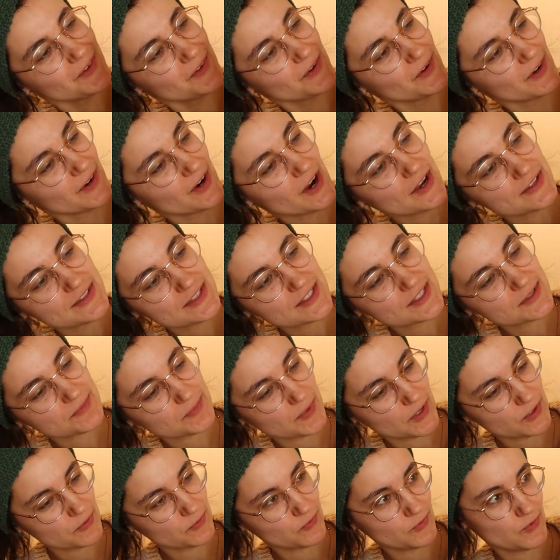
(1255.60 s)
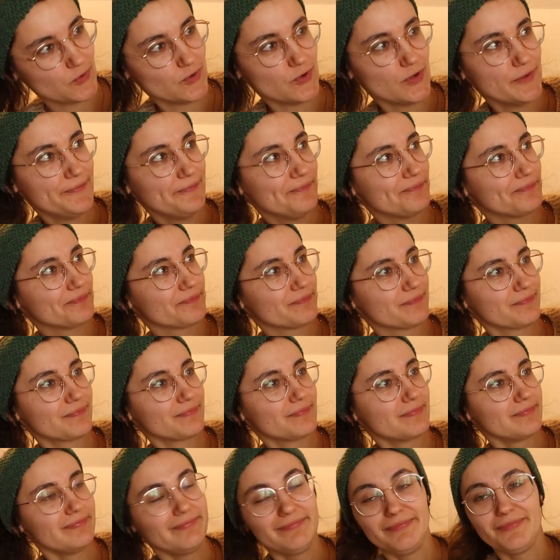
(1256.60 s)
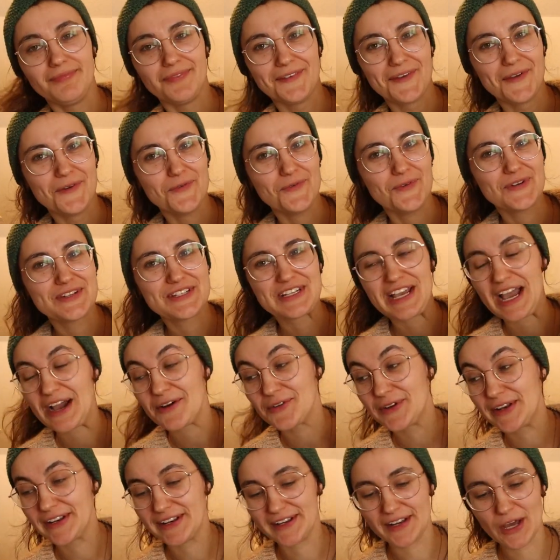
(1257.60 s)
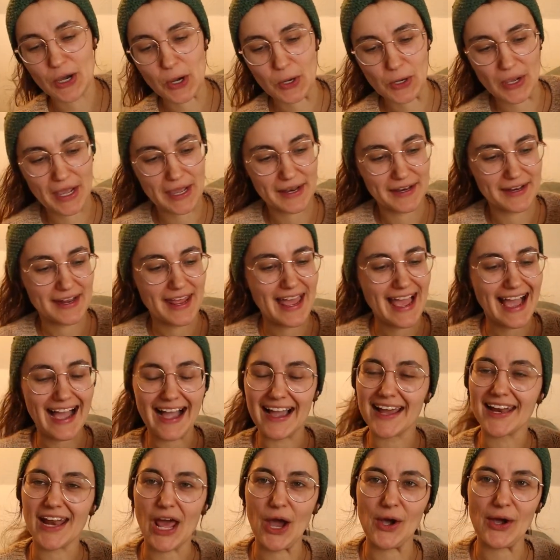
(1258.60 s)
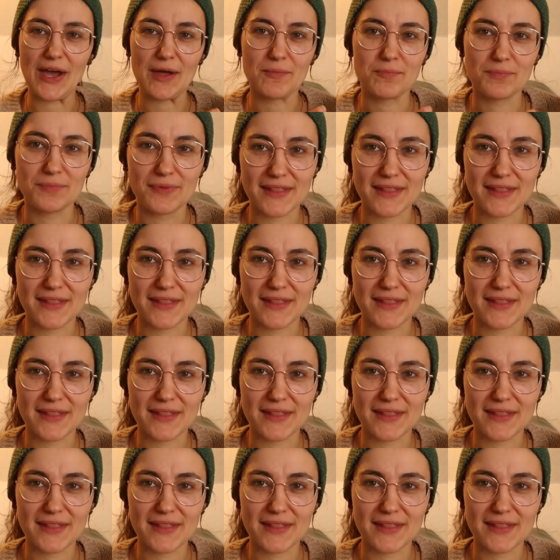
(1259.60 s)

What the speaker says: or unspun wool, which I now can